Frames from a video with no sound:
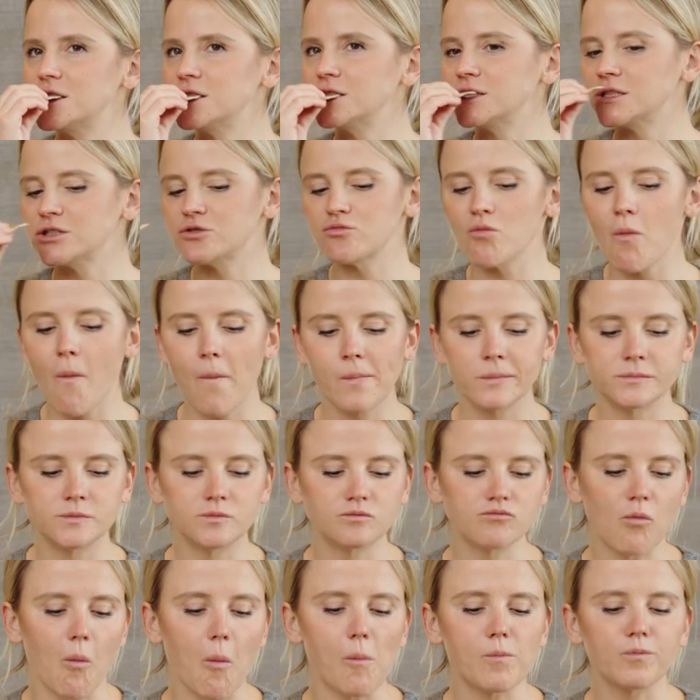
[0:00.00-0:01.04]

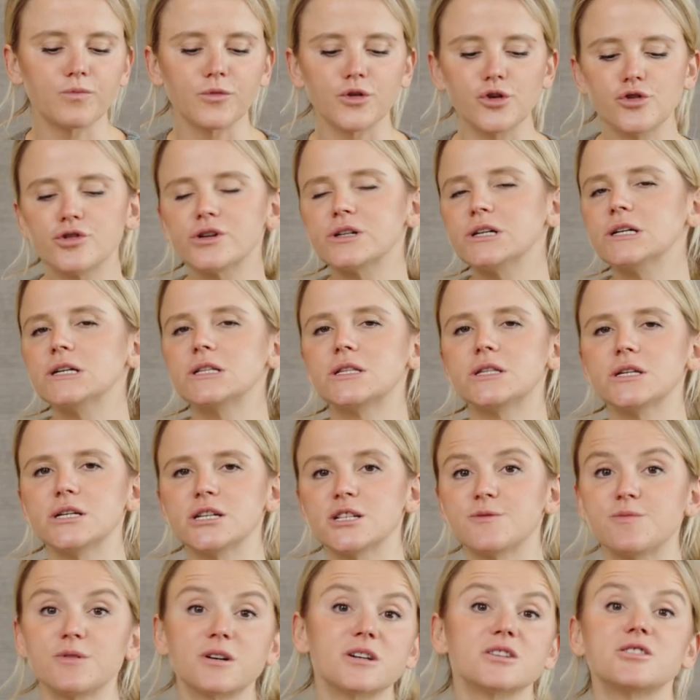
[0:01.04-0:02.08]
You can eat
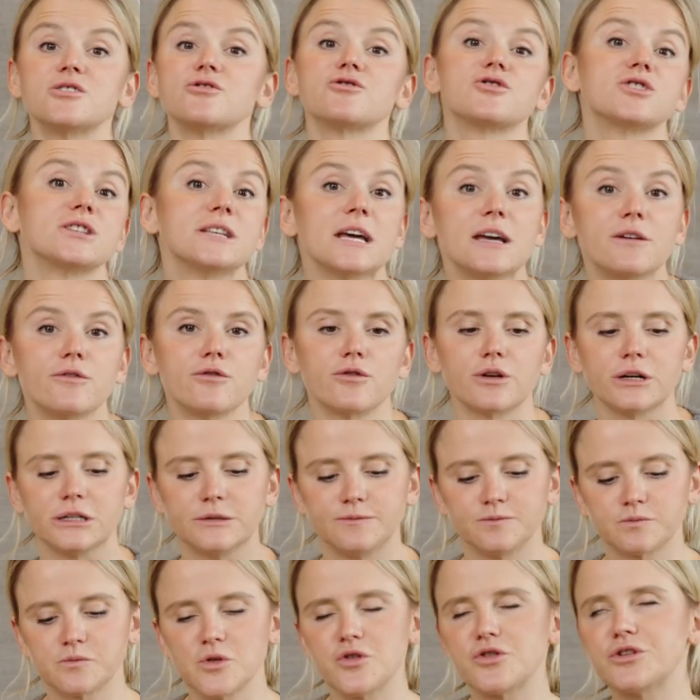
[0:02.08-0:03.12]
these because they're savory.
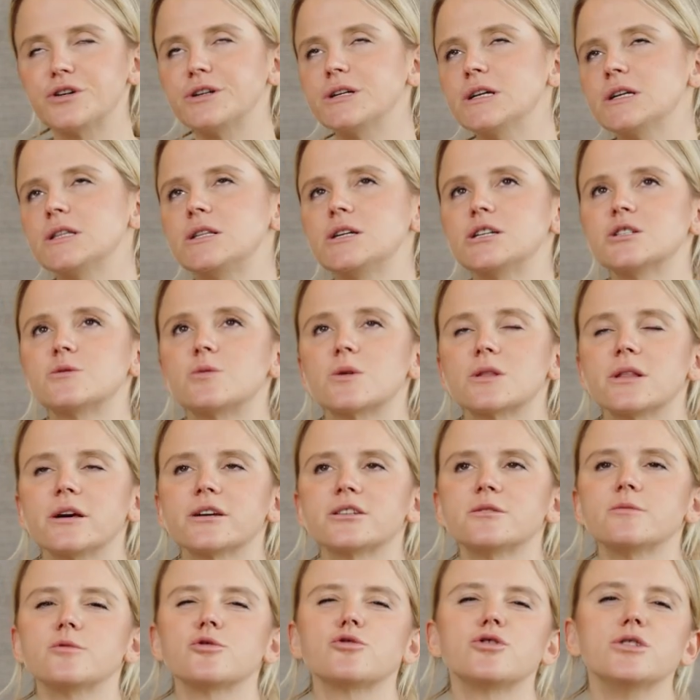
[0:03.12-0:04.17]
You can eat these with like
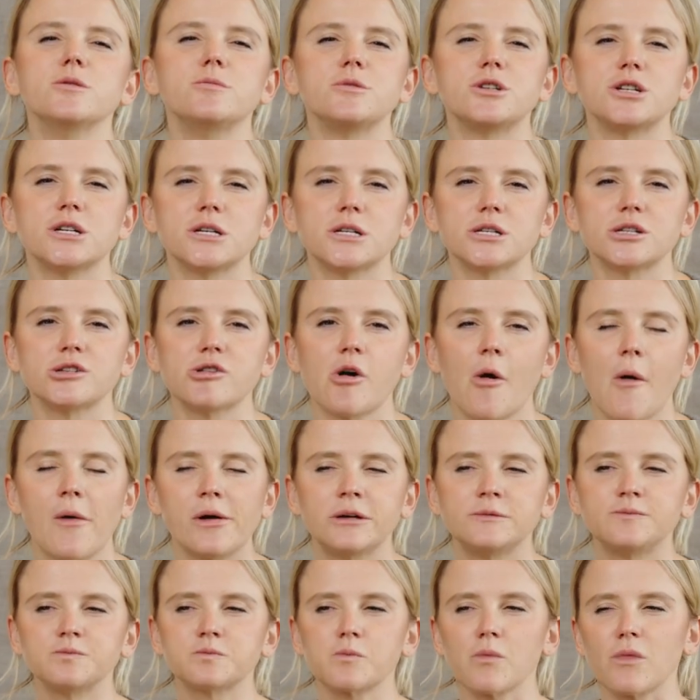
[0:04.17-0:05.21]
some cream cheese
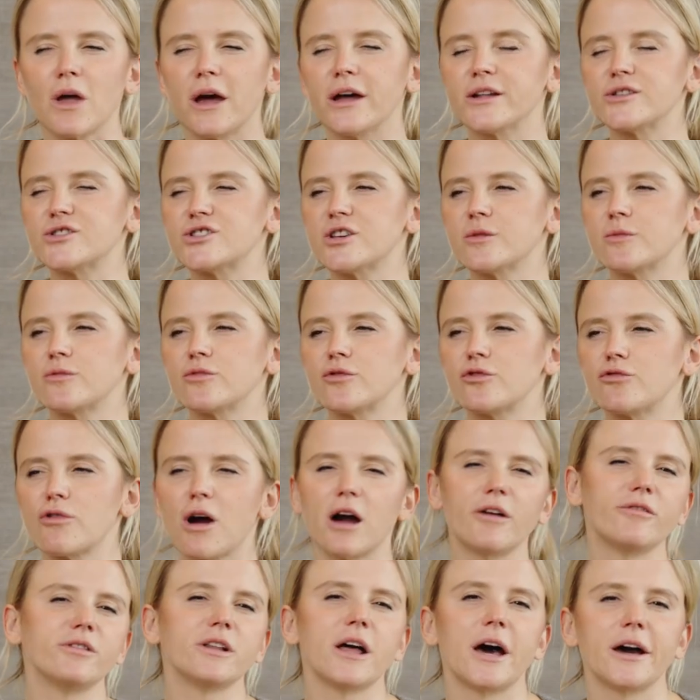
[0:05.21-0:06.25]
and some
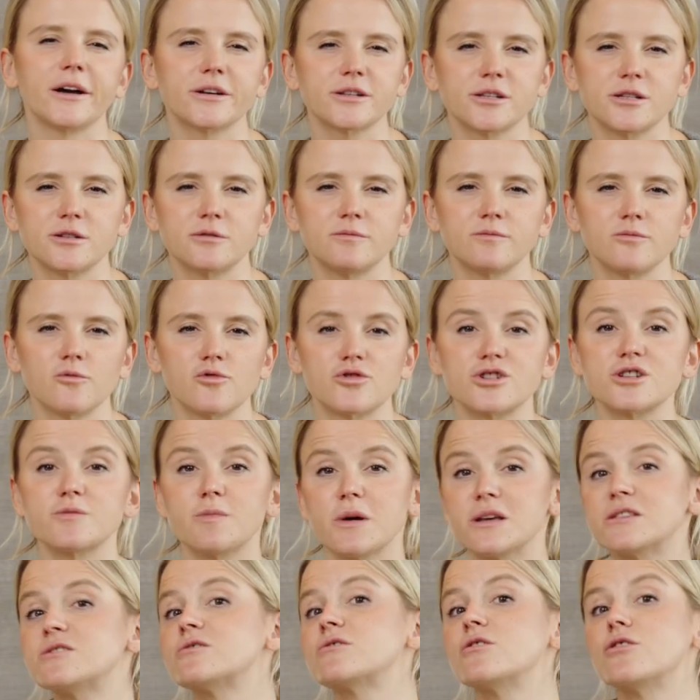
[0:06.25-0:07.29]
gravlax, which is
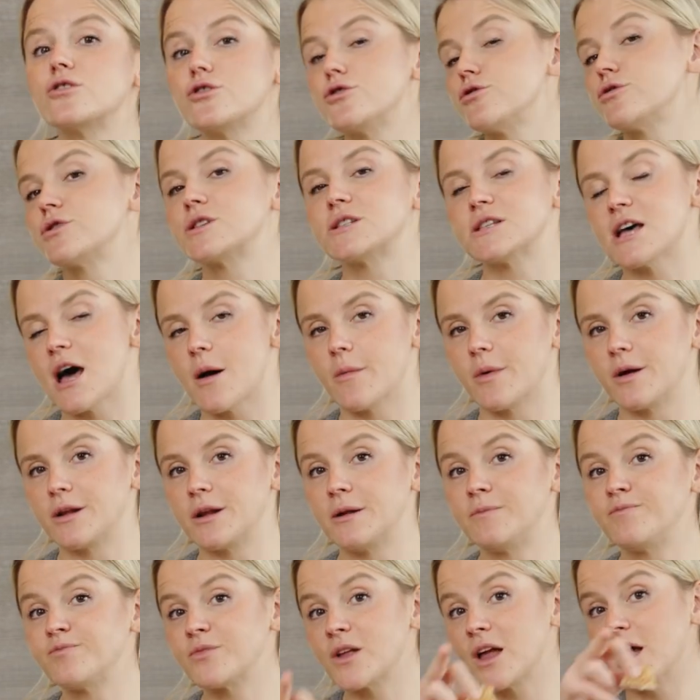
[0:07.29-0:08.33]
basically cured salmon.
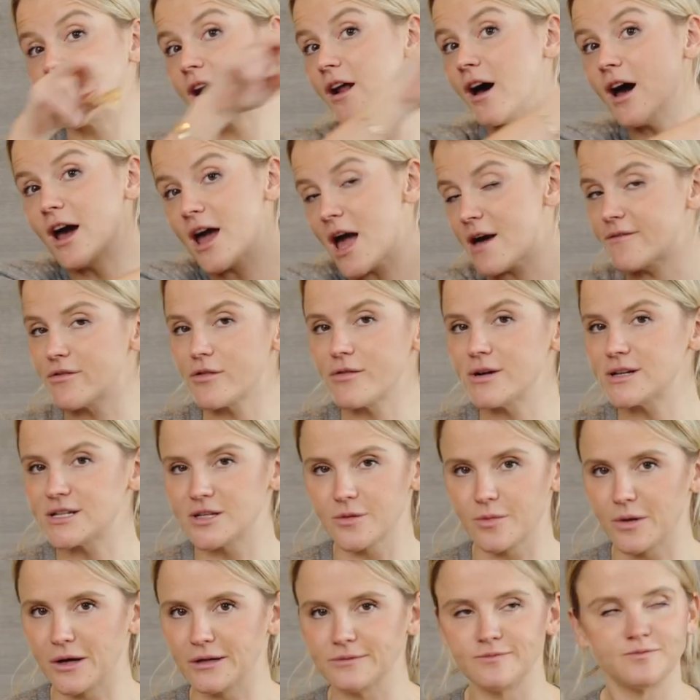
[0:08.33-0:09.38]
And I have a
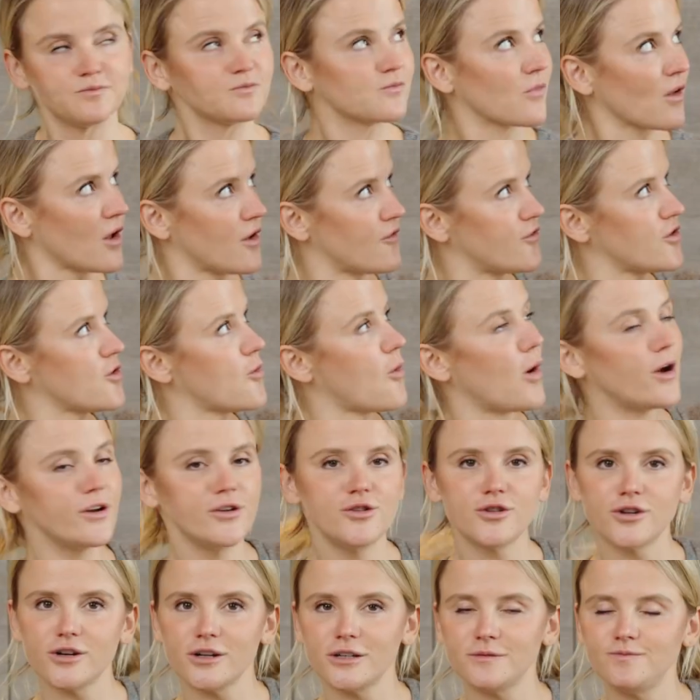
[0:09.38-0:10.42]
recipe. If you want,
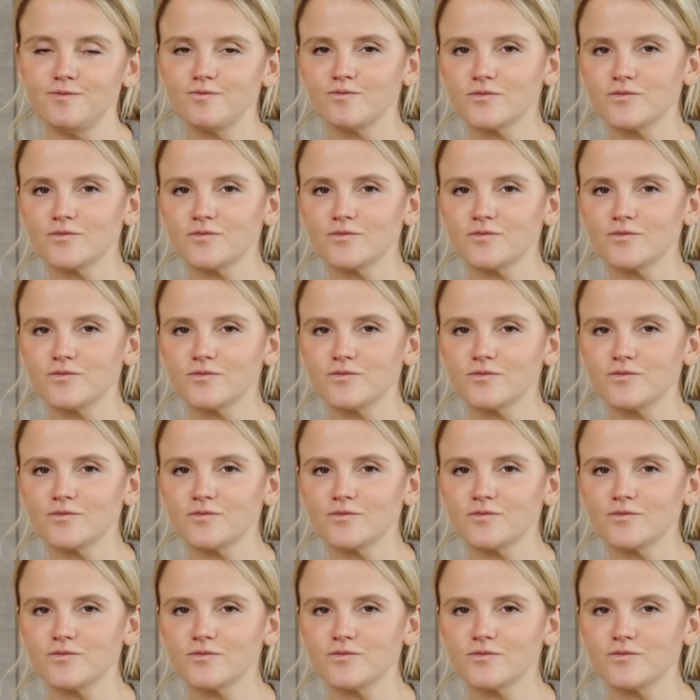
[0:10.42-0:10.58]
you can